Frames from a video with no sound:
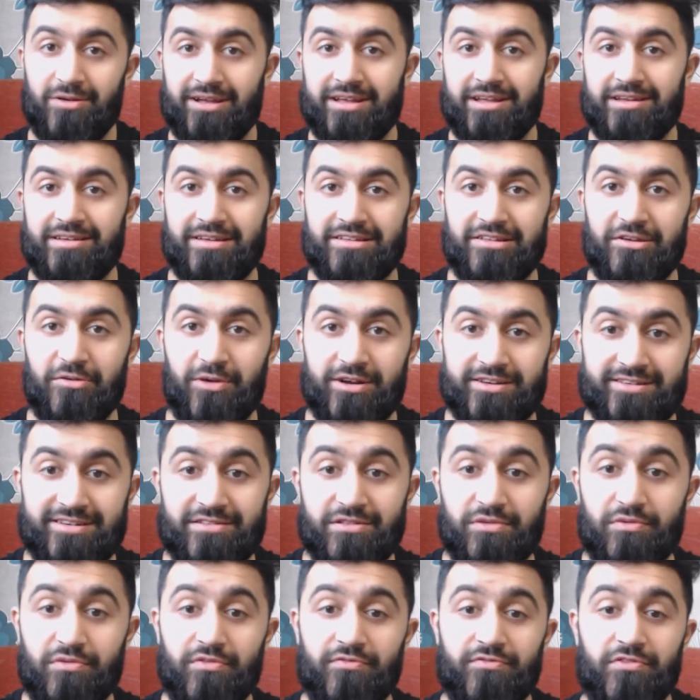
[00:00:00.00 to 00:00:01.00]
continue
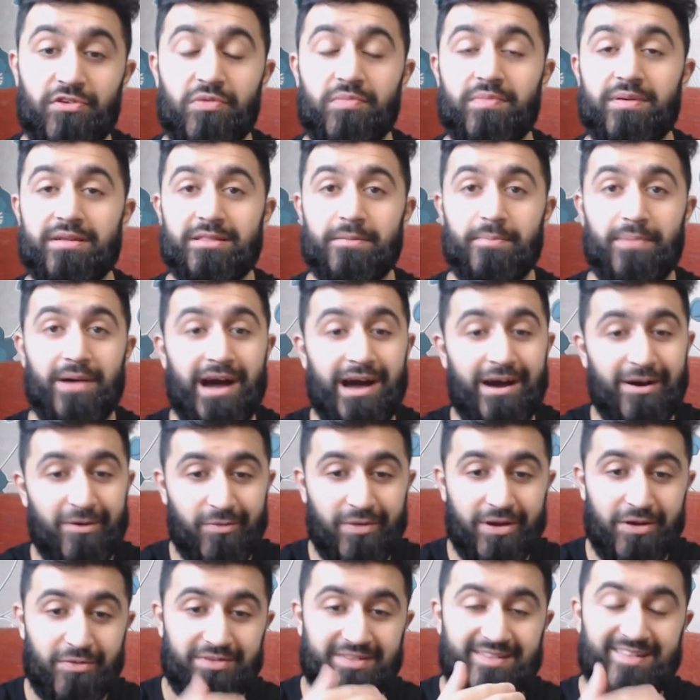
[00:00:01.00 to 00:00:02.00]
watching the review. But the part
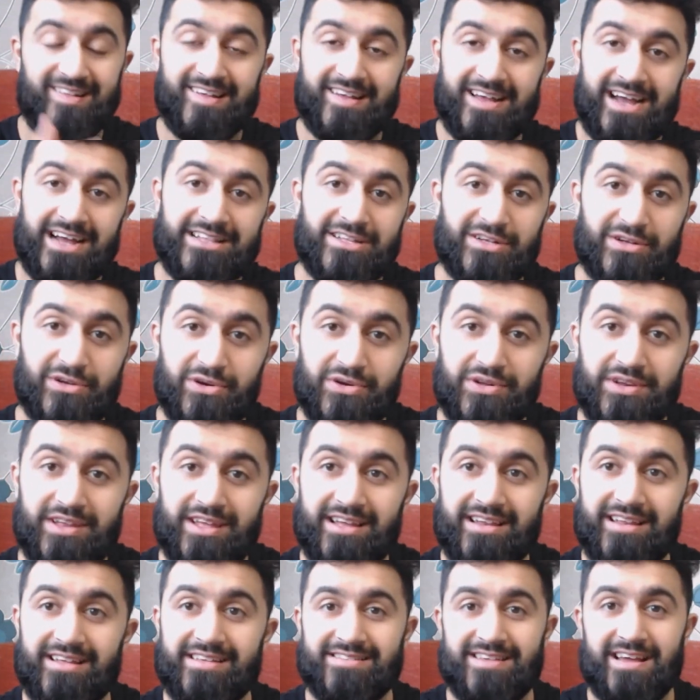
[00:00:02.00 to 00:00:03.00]
where we see
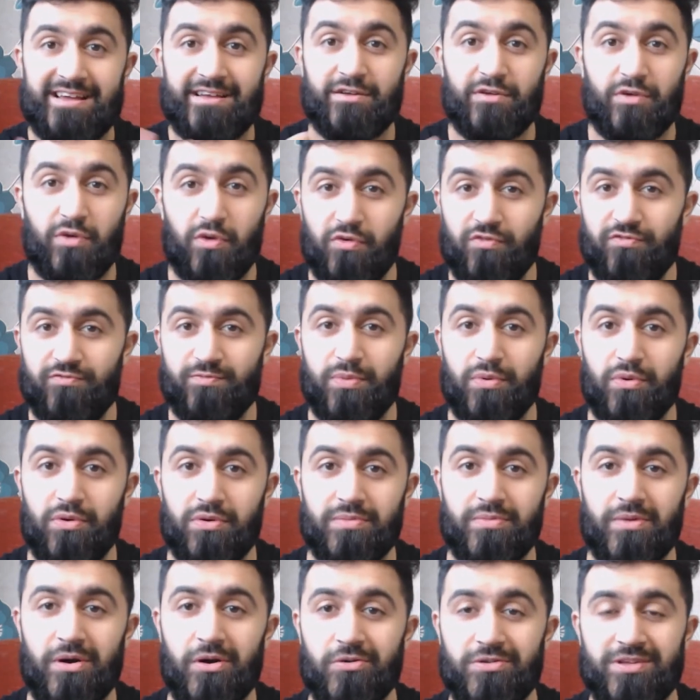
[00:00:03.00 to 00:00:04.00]
Katakuri in his, like,
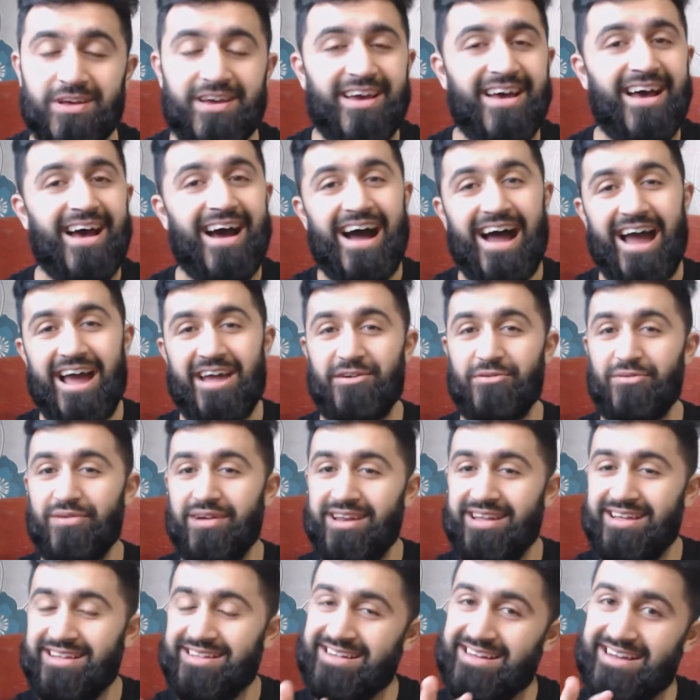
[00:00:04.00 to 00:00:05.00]
goofball mode, I
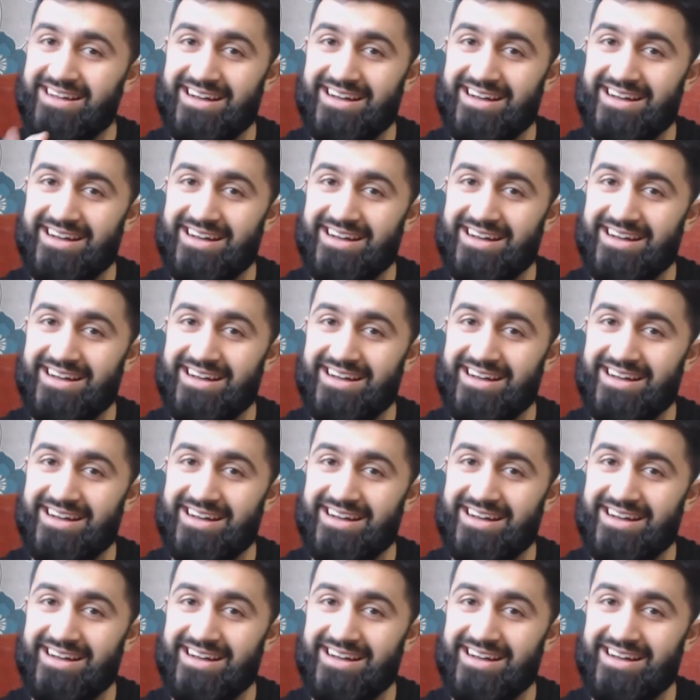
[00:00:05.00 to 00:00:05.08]
really,